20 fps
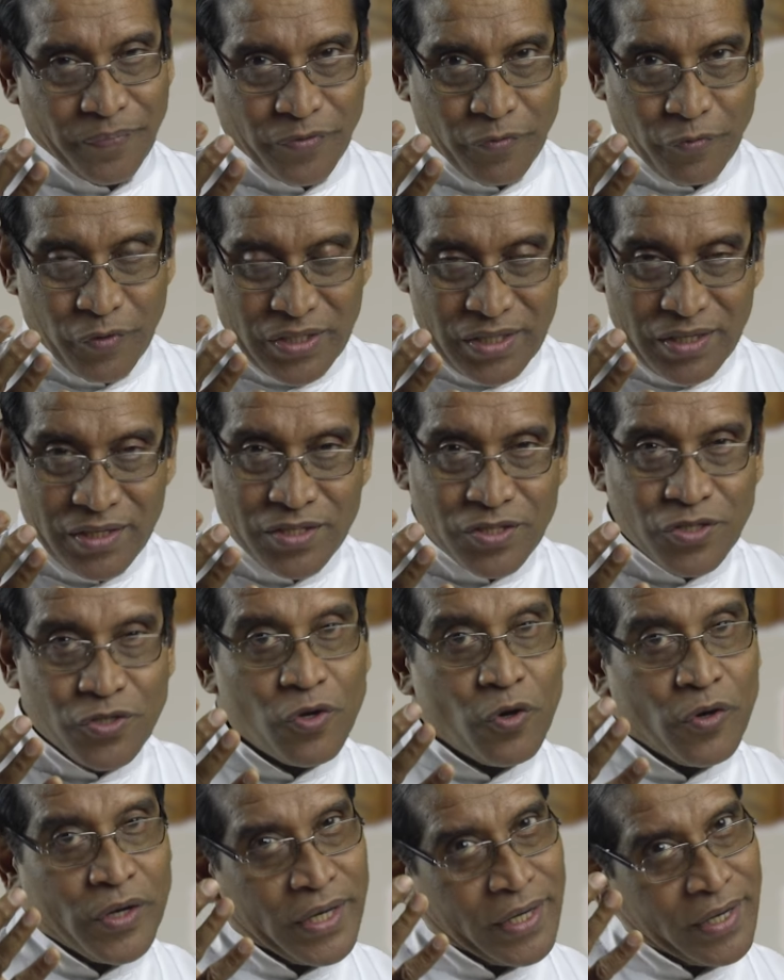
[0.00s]
which is
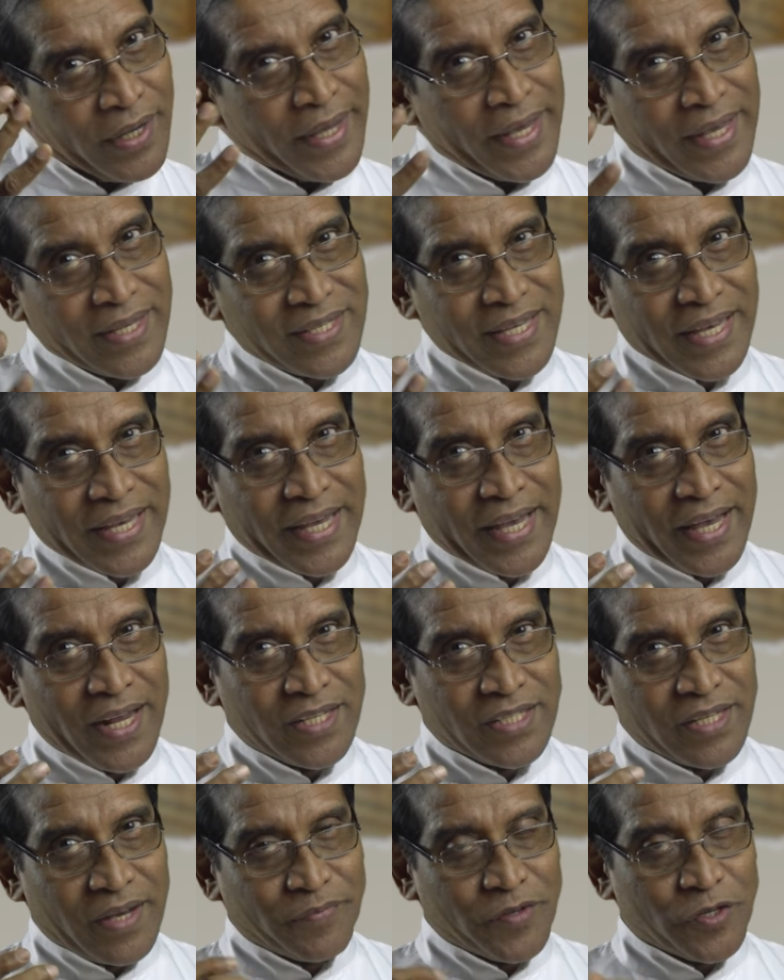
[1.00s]
shown in Ezekiel
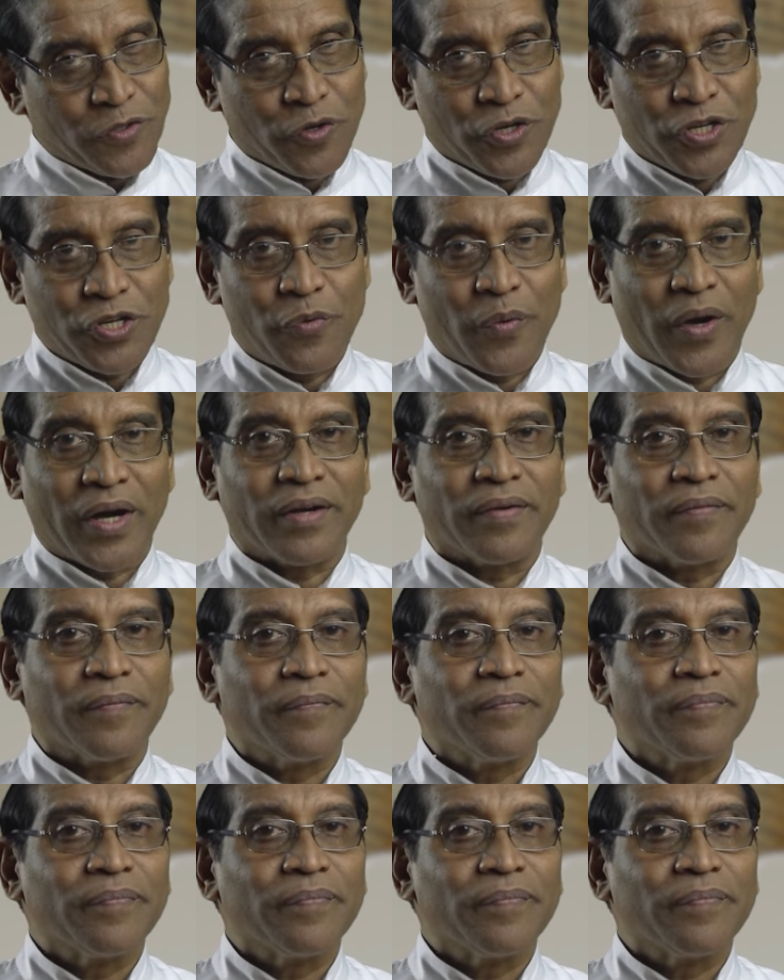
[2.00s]
chapter 21.